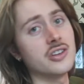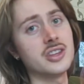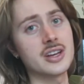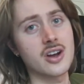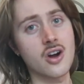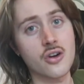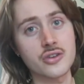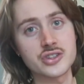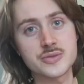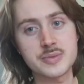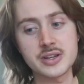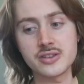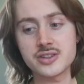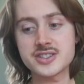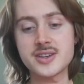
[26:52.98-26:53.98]
called like orange
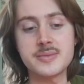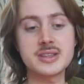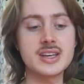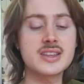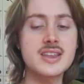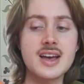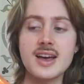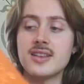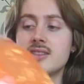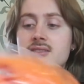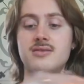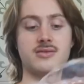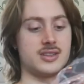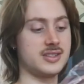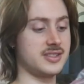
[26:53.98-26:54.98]
peel or something like that.
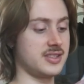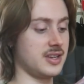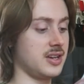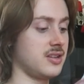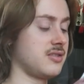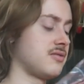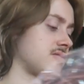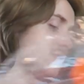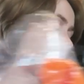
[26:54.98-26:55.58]
Let's see.